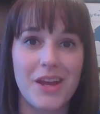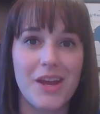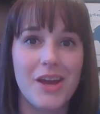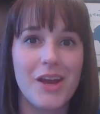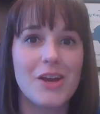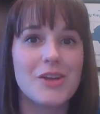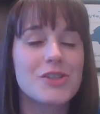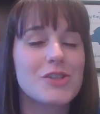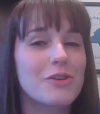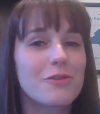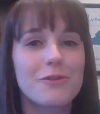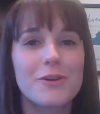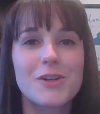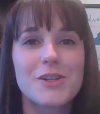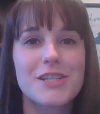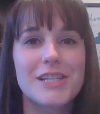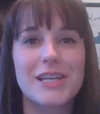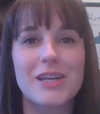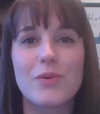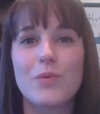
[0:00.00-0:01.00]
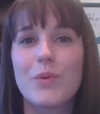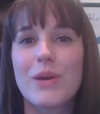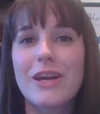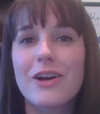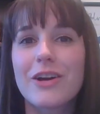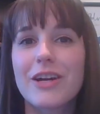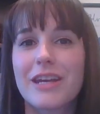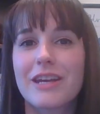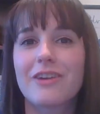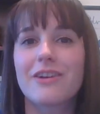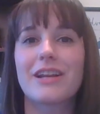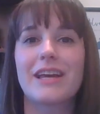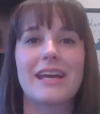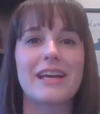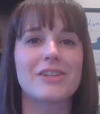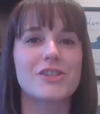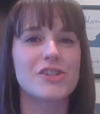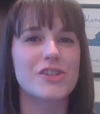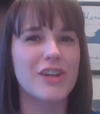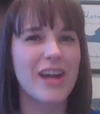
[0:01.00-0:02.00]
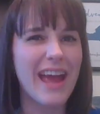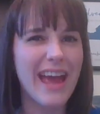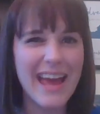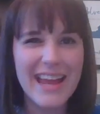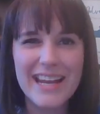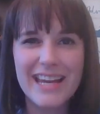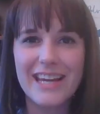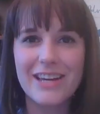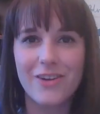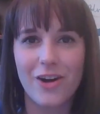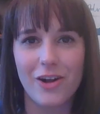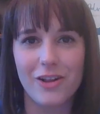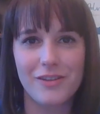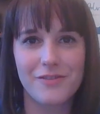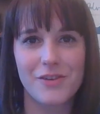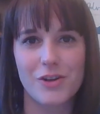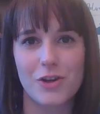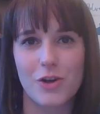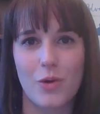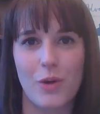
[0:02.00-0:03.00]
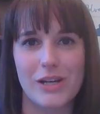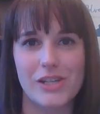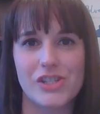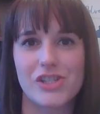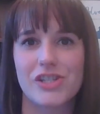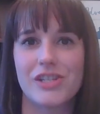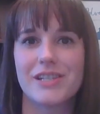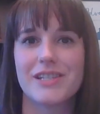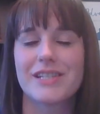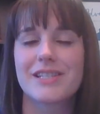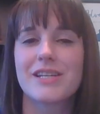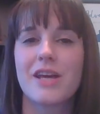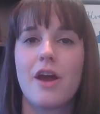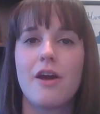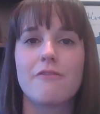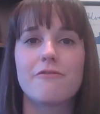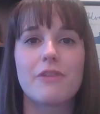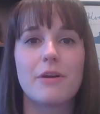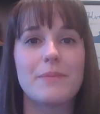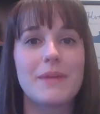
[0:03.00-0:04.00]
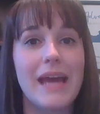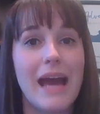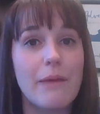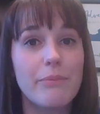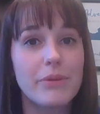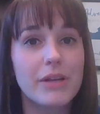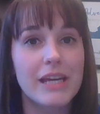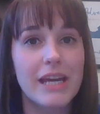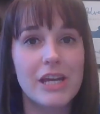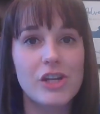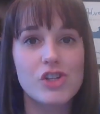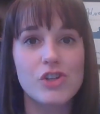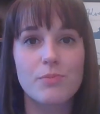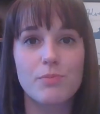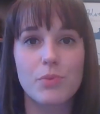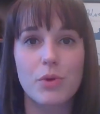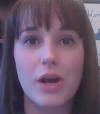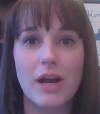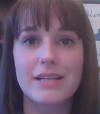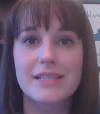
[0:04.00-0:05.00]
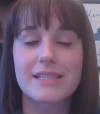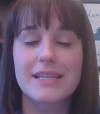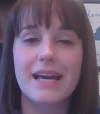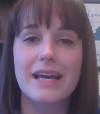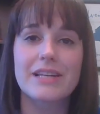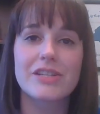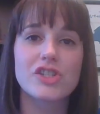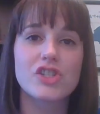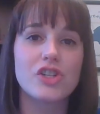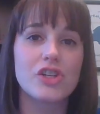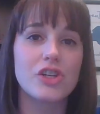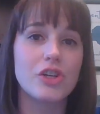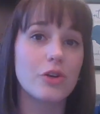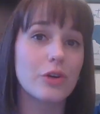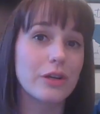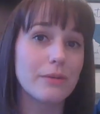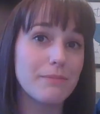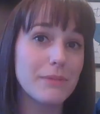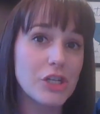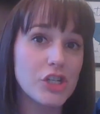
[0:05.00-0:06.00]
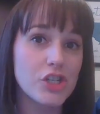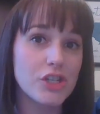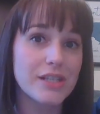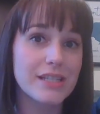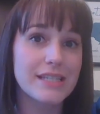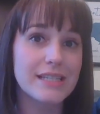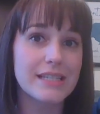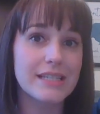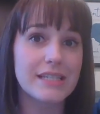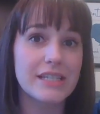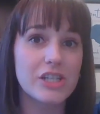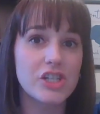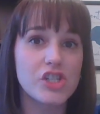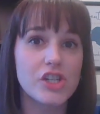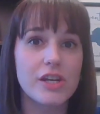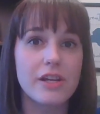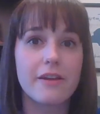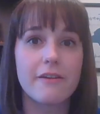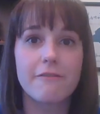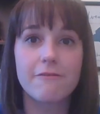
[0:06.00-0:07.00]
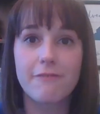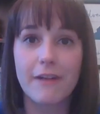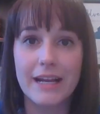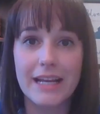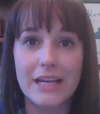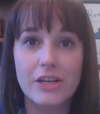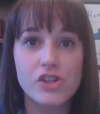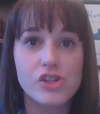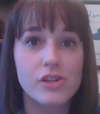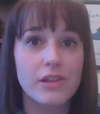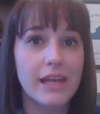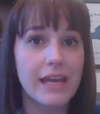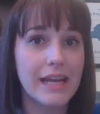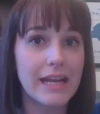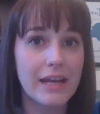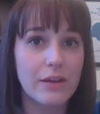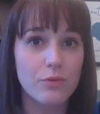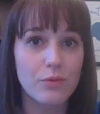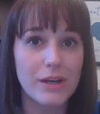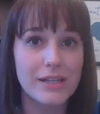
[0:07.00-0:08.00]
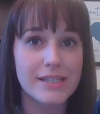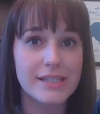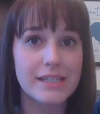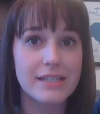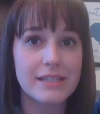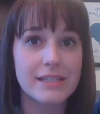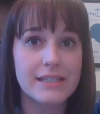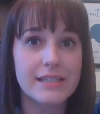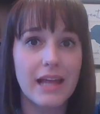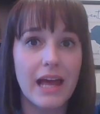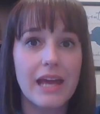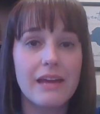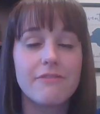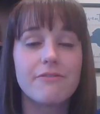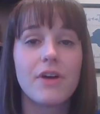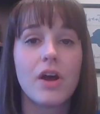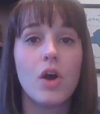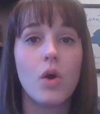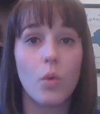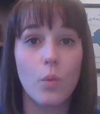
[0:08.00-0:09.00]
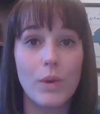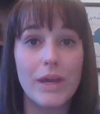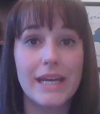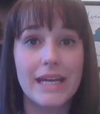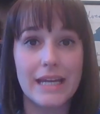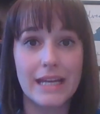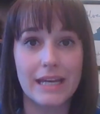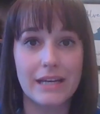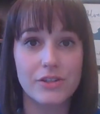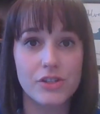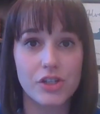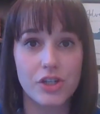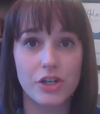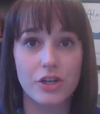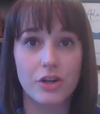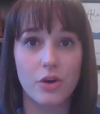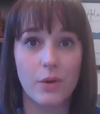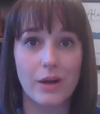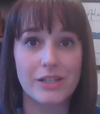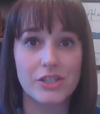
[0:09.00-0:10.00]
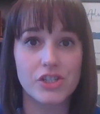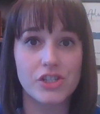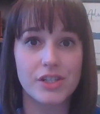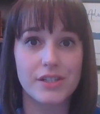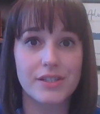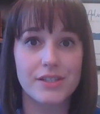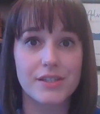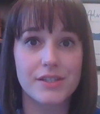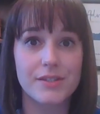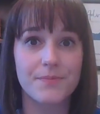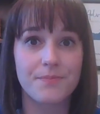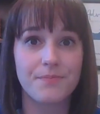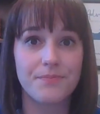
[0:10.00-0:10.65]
So firstly, we are here to answer any and all of your questions, from the application process to your admissions decision, financial aid, and residence life. We can answer your questions.